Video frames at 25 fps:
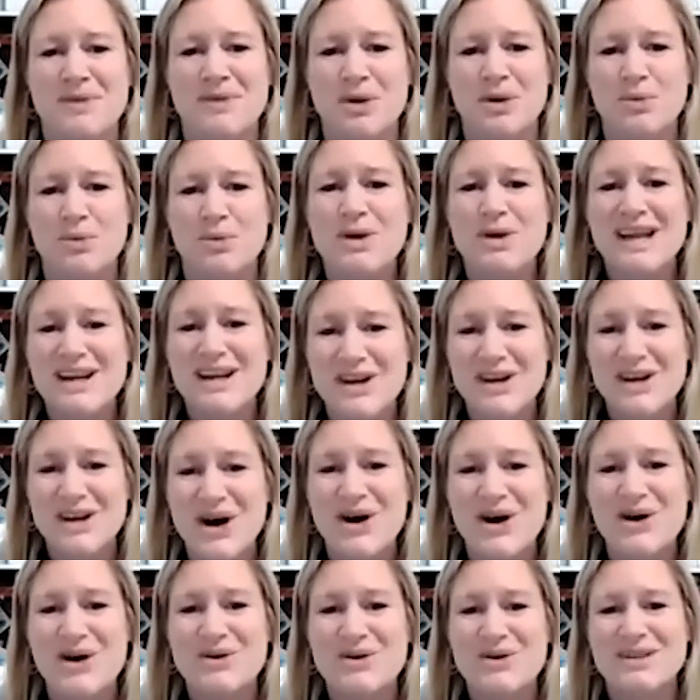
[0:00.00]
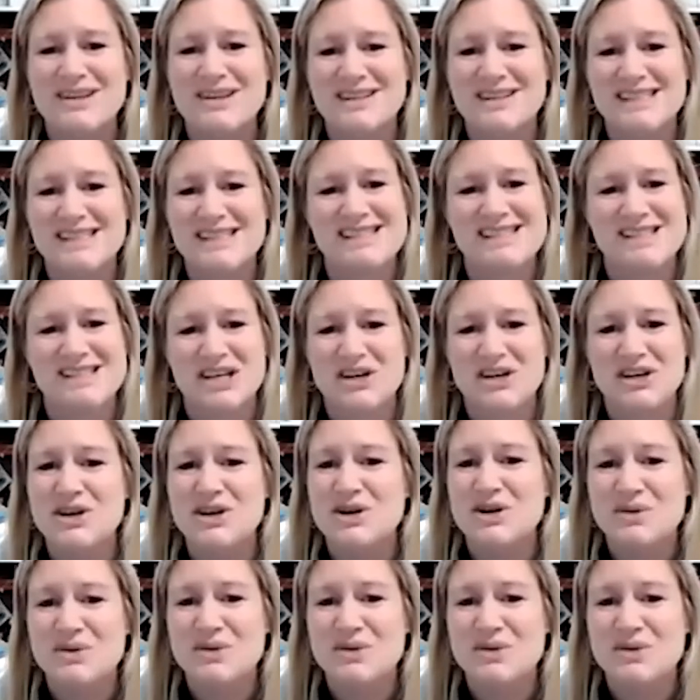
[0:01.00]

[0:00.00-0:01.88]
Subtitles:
We know that this is a new